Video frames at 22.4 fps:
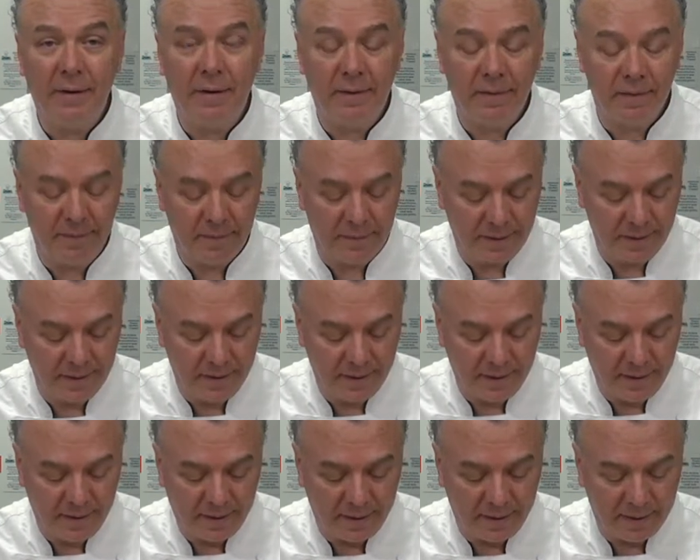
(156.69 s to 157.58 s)
of
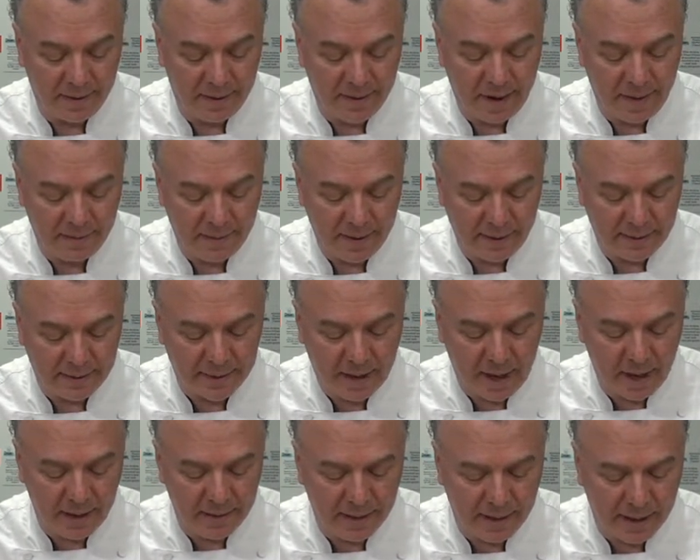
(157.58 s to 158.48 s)
knife that's
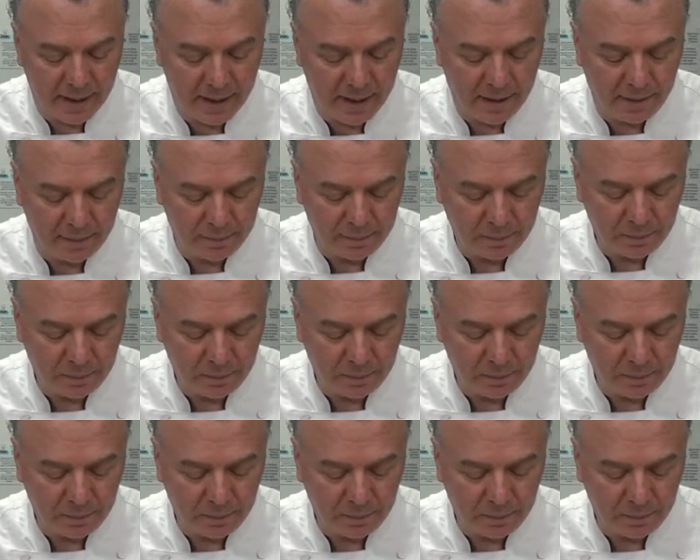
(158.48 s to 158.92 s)
on the